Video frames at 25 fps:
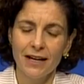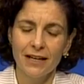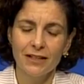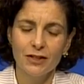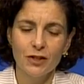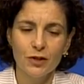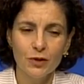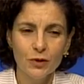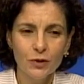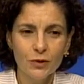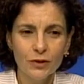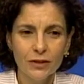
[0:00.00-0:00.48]

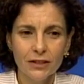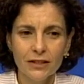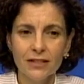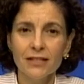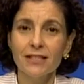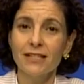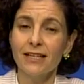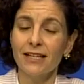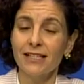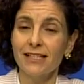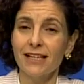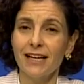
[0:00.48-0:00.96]

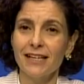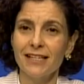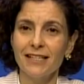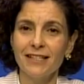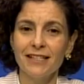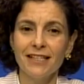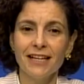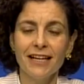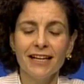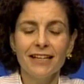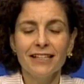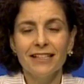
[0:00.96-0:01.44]
Students, as I
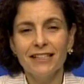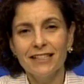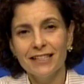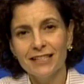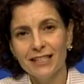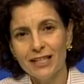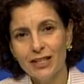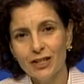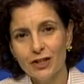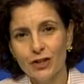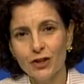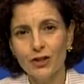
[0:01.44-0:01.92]
said,
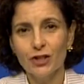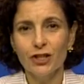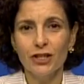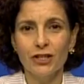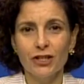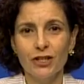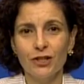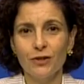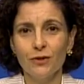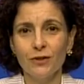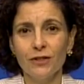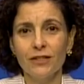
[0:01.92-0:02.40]
teachers
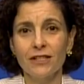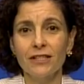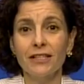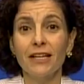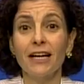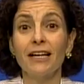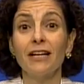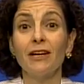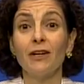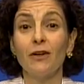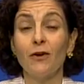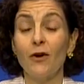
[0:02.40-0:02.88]
and students
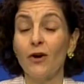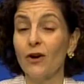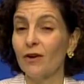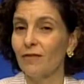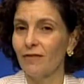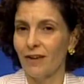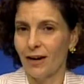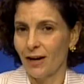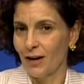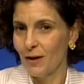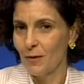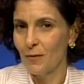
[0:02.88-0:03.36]
get along
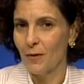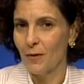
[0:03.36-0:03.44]
very